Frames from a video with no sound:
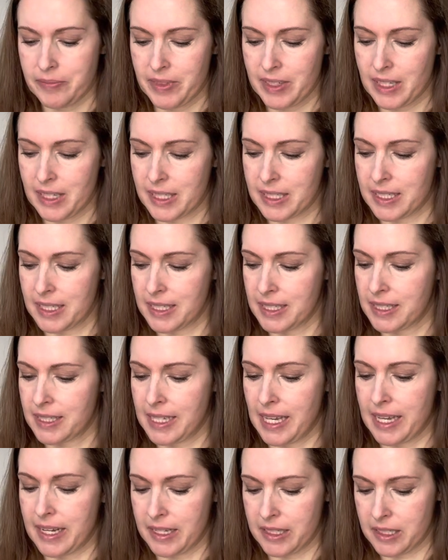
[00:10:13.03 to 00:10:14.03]
This is
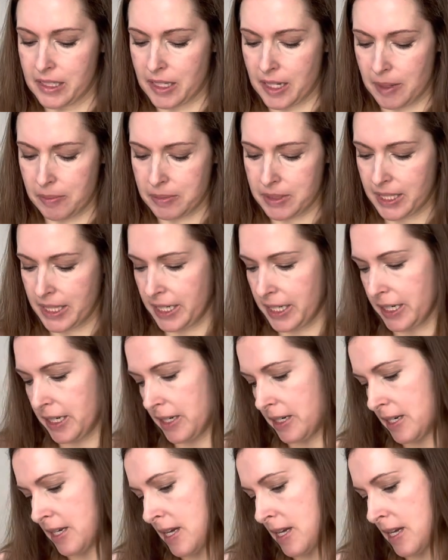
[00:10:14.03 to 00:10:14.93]
Santa Stops Here